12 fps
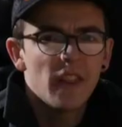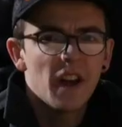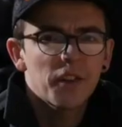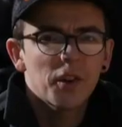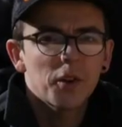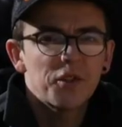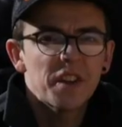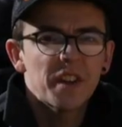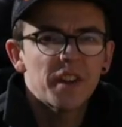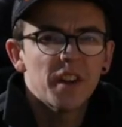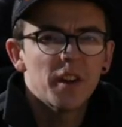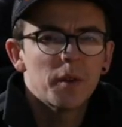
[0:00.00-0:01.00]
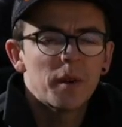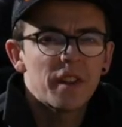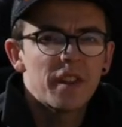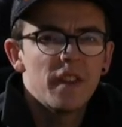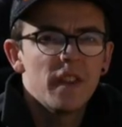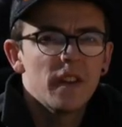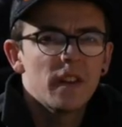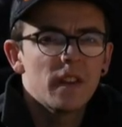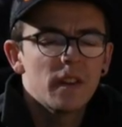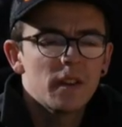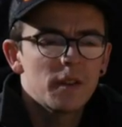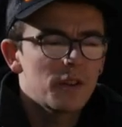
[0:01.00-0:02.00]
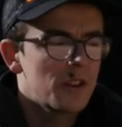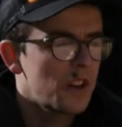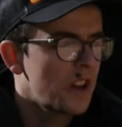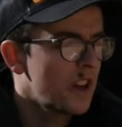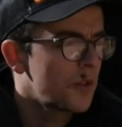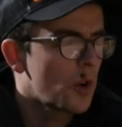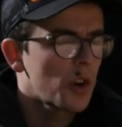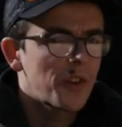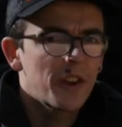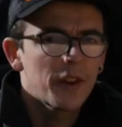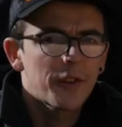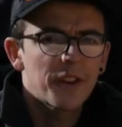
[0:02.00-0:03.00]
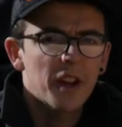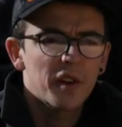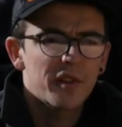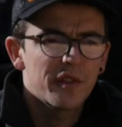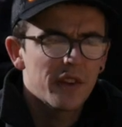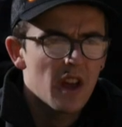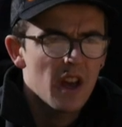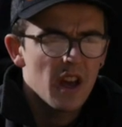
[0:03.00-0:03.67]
It's all treated now with the Roxhill stuff.